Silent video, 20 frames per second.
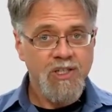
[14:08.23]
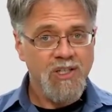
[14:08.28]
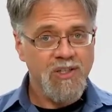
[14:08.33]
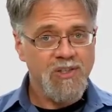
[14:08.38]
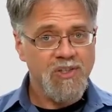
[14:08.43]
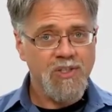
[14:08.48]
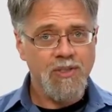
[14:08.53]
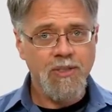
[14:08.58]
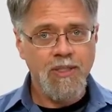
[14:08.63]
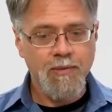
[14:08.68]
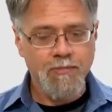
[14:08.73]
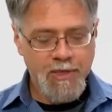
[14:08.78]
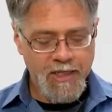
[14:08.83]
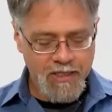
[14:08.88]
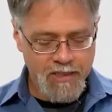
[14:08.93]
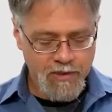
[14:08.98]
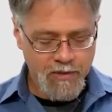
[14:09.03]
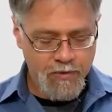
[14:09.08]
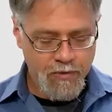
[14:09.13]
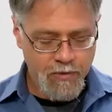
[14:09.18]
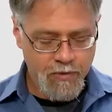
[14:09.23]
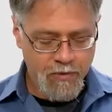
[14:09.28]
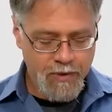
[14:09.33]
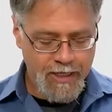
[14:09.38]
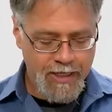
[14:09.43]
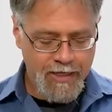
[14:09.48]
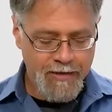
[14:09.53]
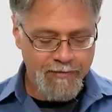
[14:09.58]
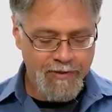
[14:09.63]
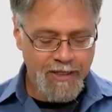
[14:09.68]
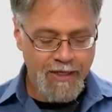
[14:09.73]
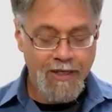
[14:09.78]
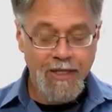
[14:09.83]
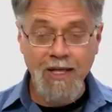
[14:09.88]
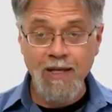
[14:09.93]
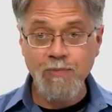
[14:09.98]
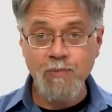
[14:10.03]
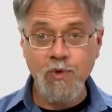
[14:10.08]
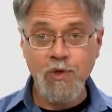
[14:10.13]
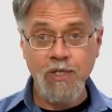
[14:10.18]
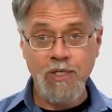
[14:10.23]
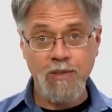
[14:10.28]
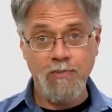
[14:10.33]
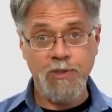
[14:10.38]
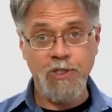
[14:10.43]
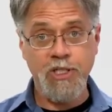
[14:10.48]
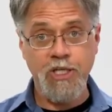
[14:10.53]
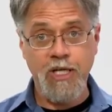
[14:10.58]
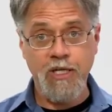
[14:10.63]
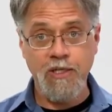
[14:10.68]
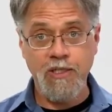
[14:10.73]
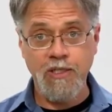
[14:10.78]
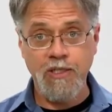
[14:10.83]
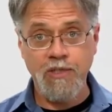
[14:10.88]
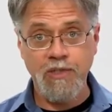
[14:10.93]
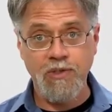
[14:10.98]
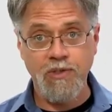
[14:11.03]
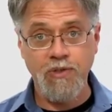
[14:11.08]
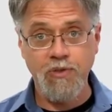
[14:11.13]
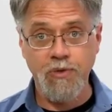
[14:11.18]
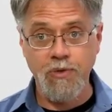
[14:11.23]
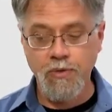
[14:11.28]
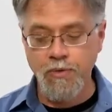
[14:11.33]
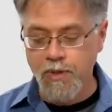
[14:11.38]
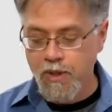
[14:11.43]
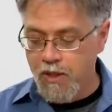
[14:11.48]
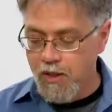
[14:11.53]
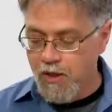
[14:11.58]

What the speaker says: it'll certainly make you have a lot more image editing to do.